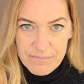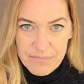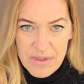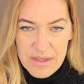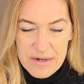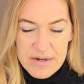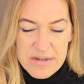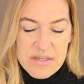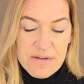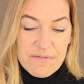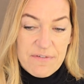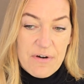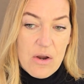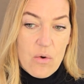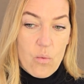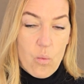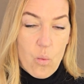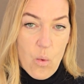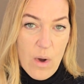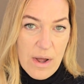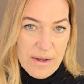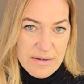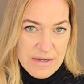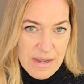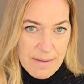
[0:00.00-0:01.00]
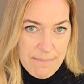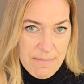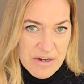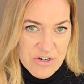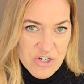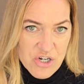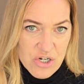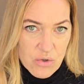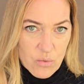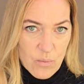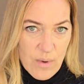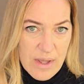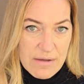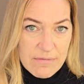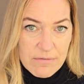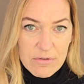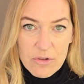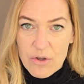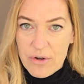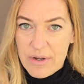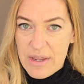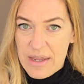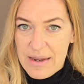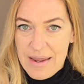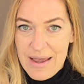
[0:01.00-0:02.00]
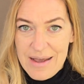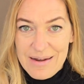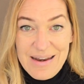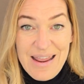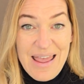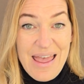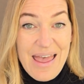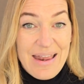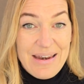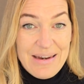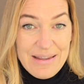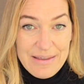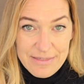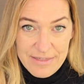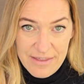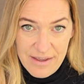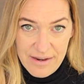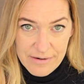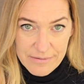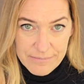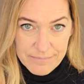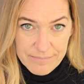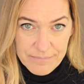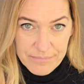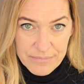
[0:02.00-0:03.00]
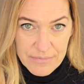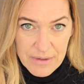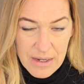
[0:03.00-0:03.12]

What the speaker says: It is a very one-dimensional way of looking at anything.